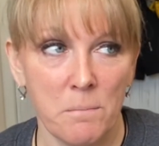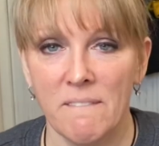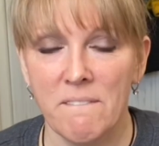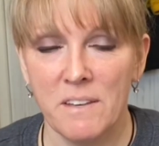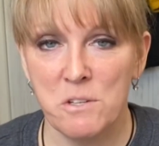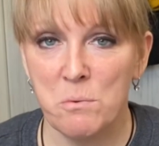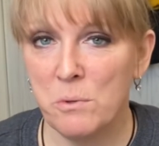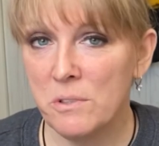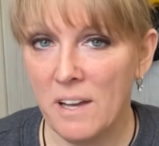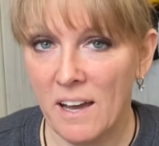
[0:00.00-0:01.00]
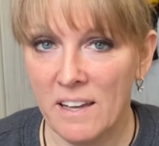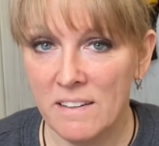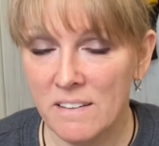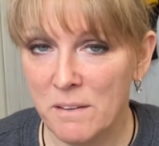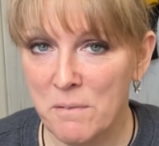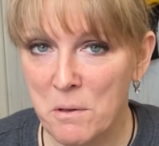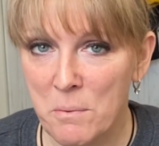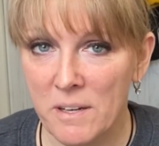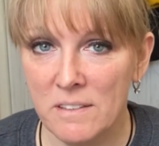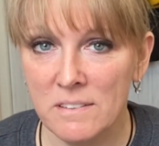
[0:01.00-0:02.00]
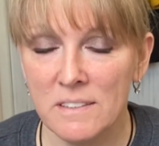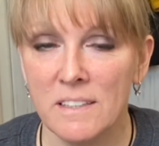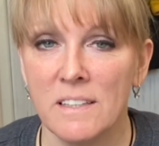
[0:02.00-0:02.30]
a visual guide, if you will,